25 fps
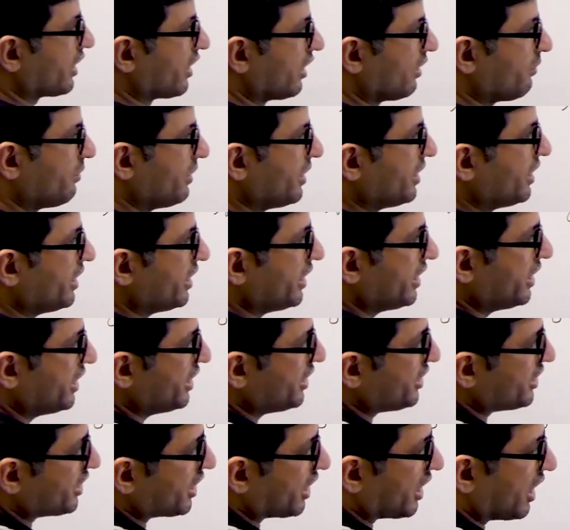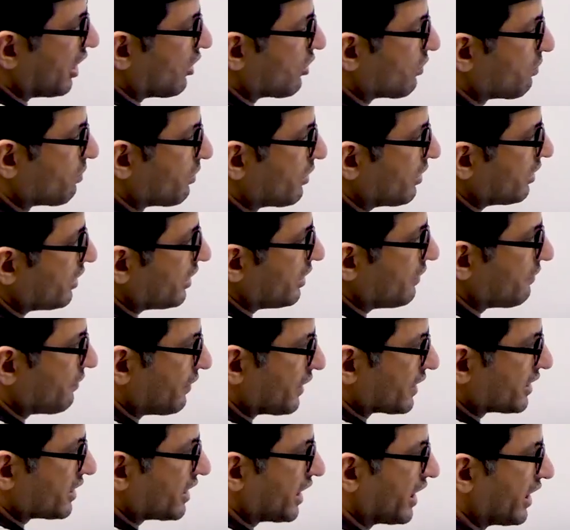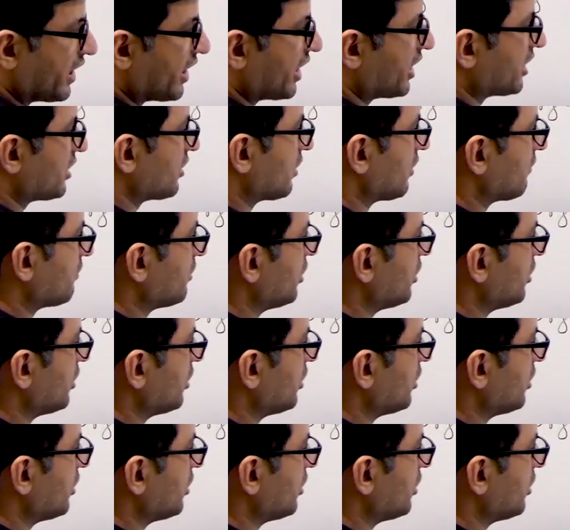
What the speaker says: will be the initial output, the first iteration of